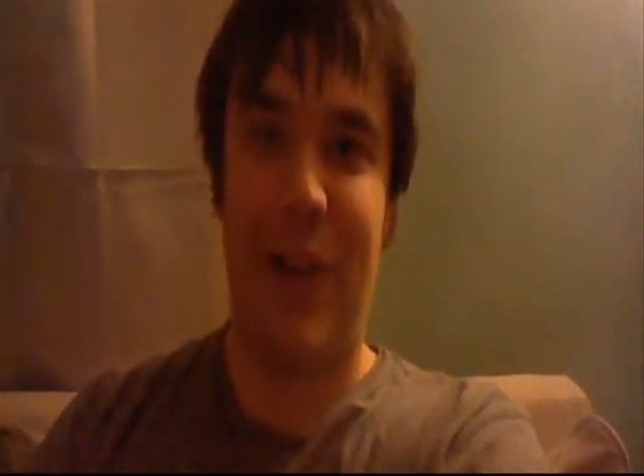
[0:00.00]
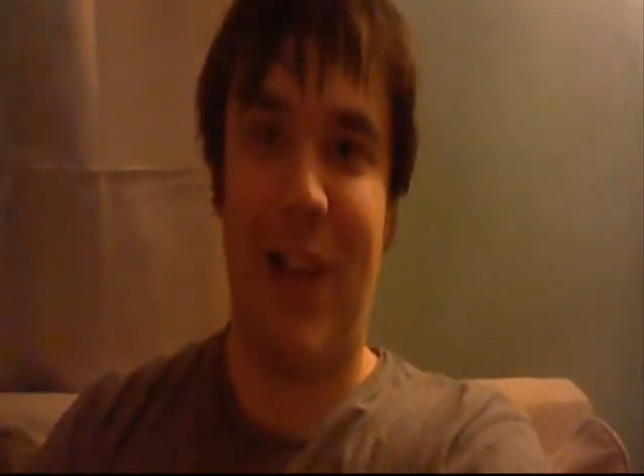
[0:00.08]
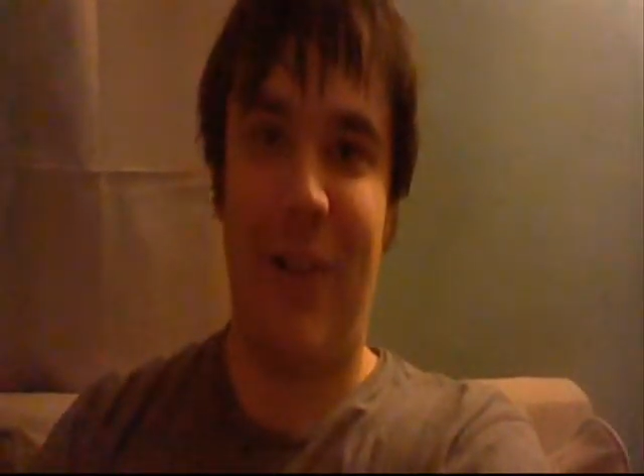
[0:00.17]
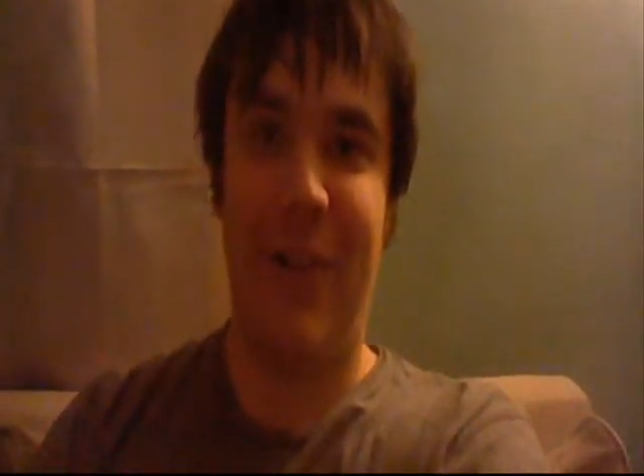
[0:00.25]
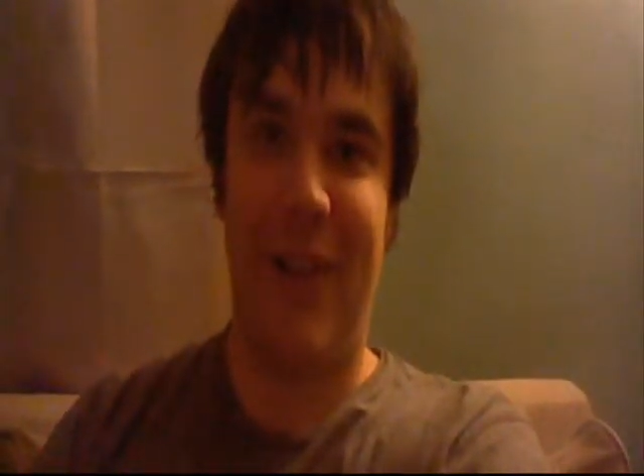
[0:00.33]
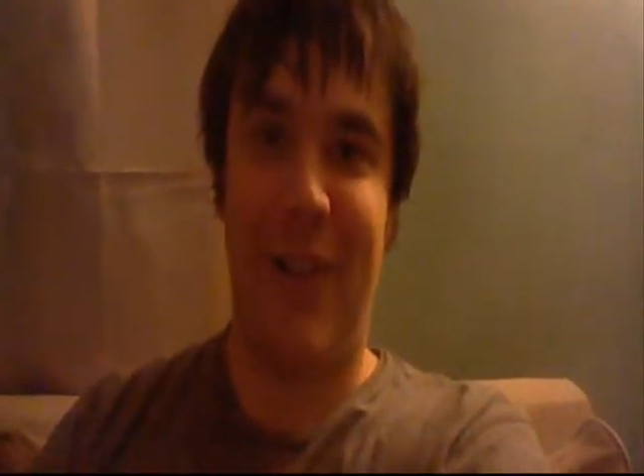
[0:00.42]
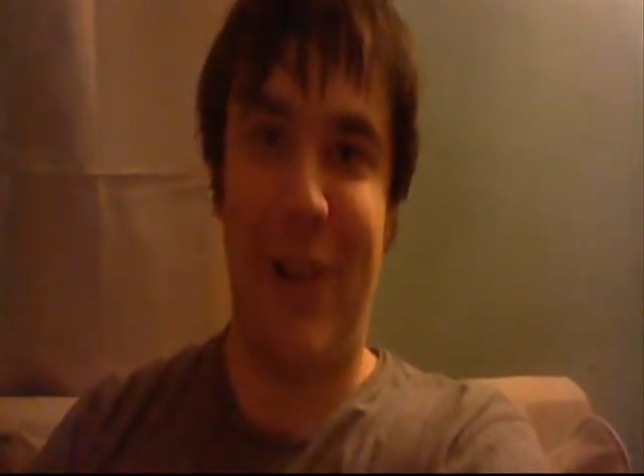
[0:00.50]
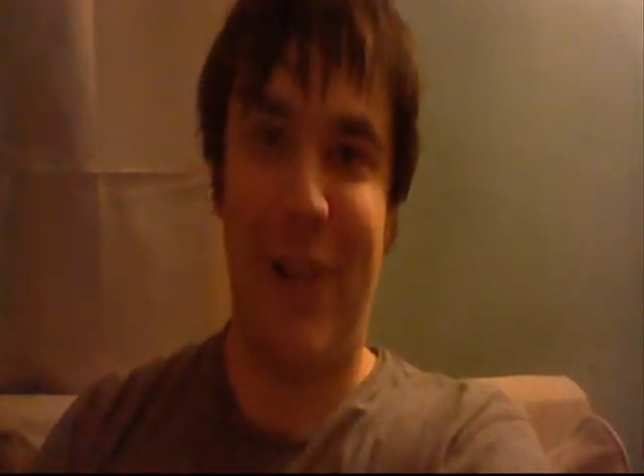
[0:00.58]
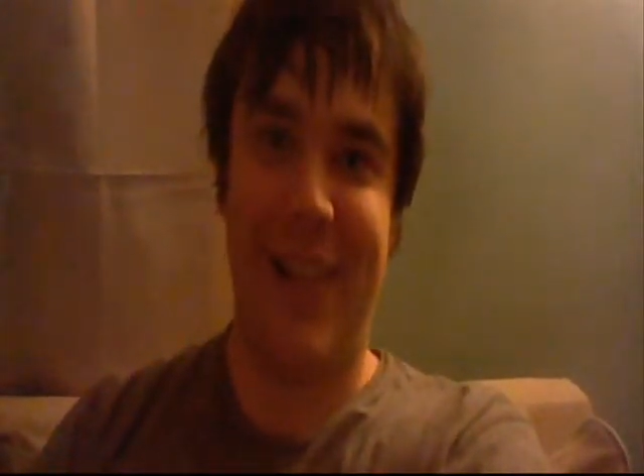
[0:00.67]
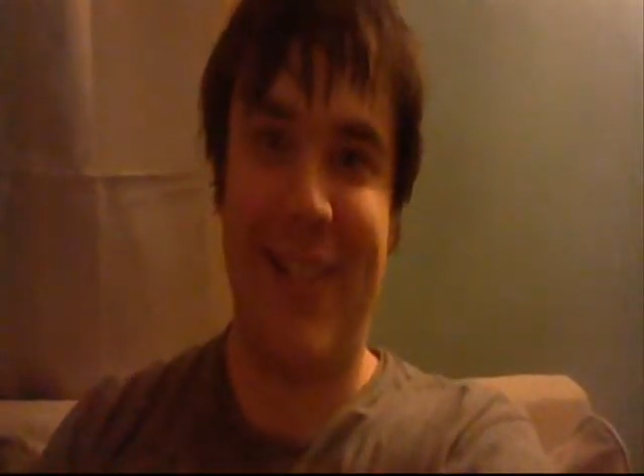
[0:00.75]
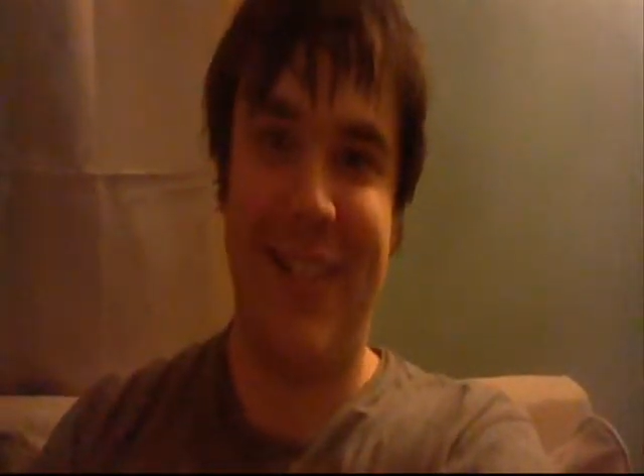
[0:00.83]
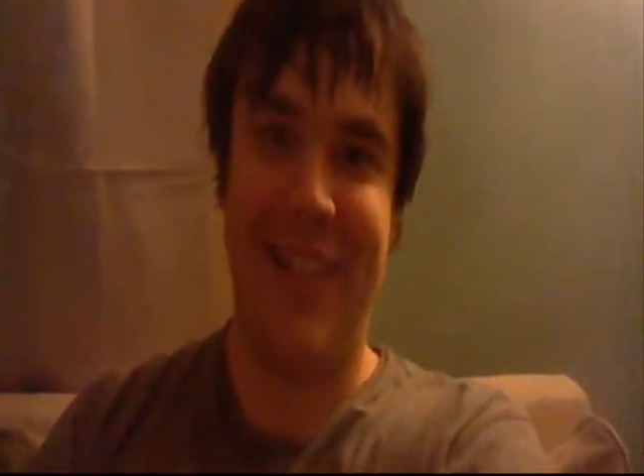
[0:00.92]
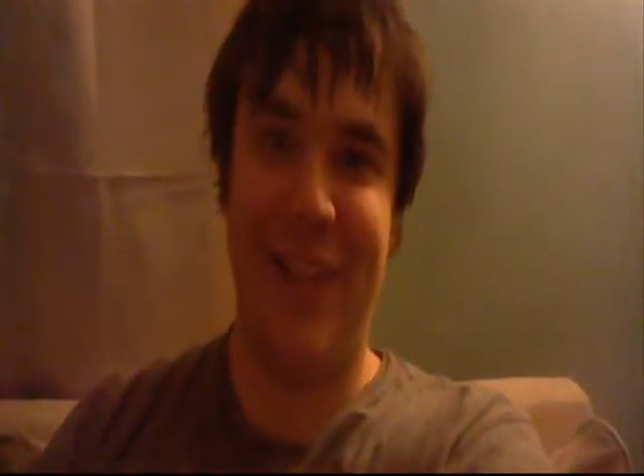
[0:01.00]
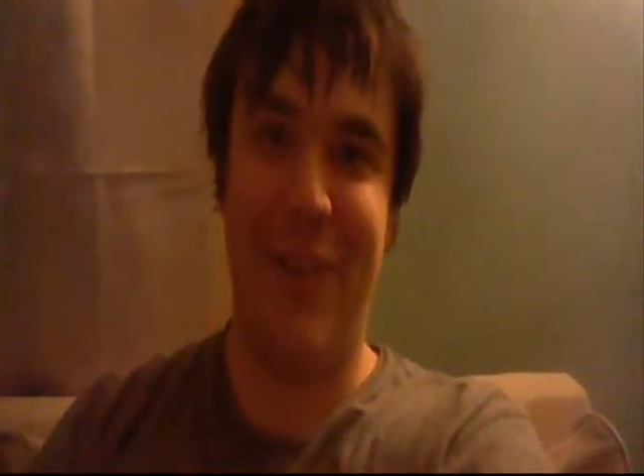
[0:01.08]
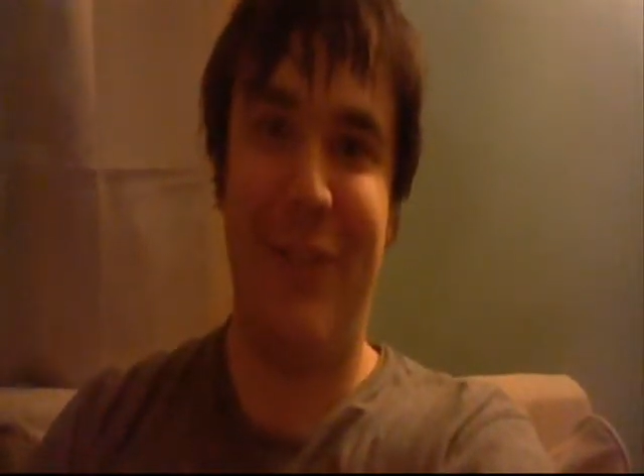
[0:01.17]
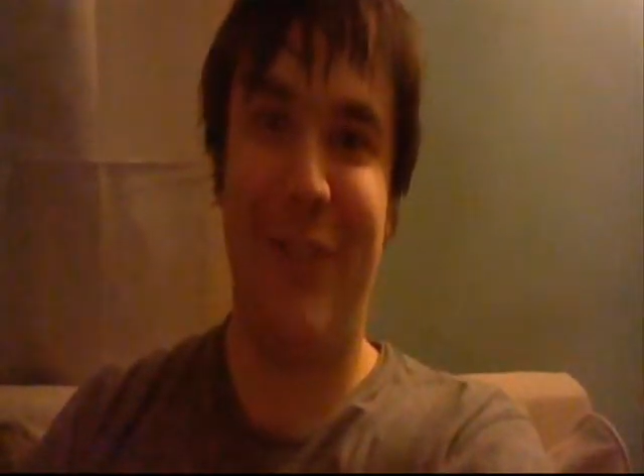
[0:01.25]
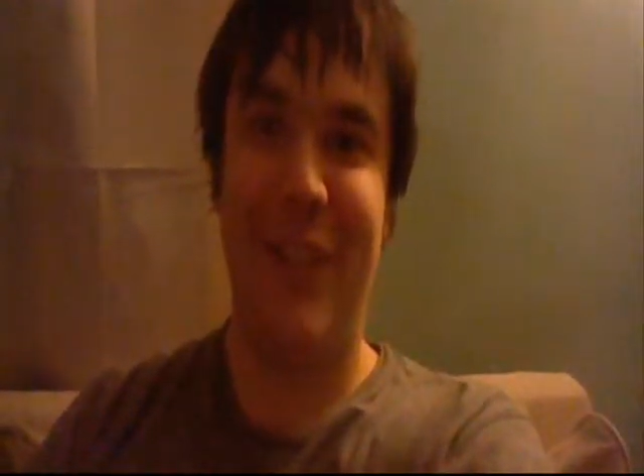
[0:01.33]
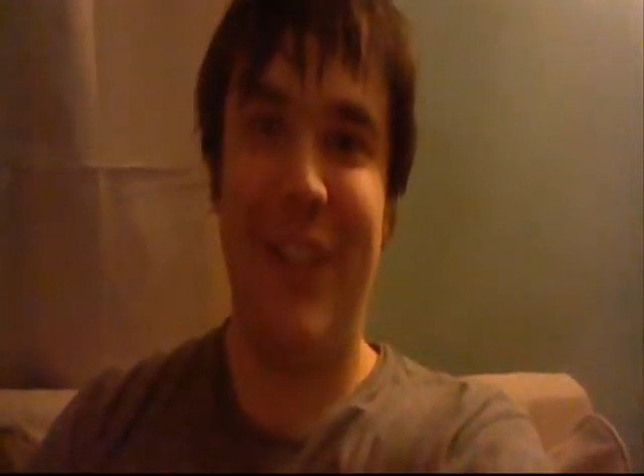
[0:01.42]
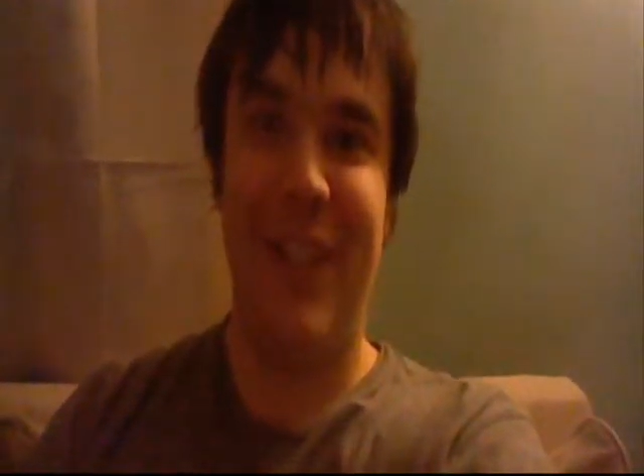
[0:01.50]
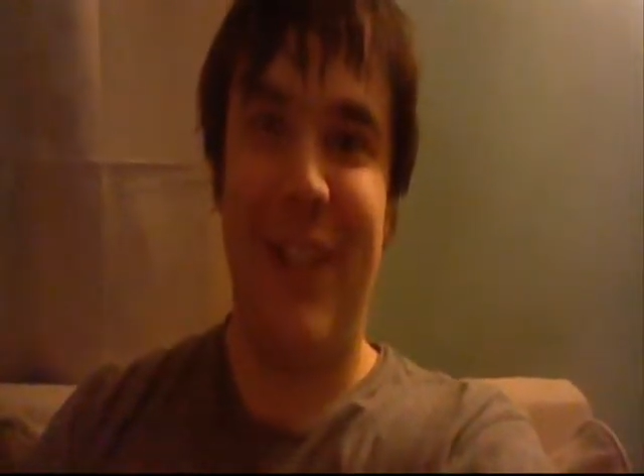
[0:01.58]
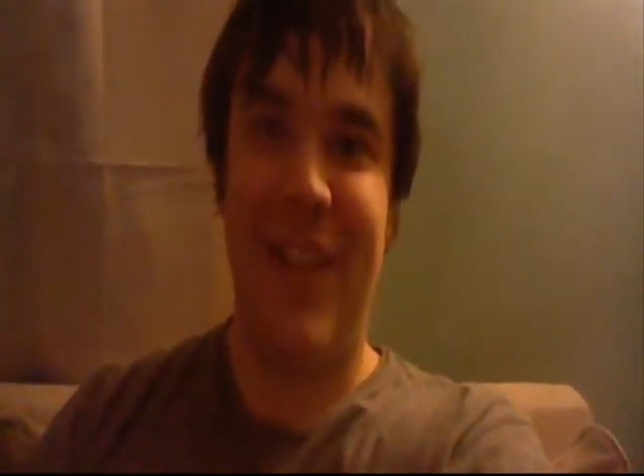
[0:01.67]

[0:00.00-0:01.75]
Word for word: around and all that stuff,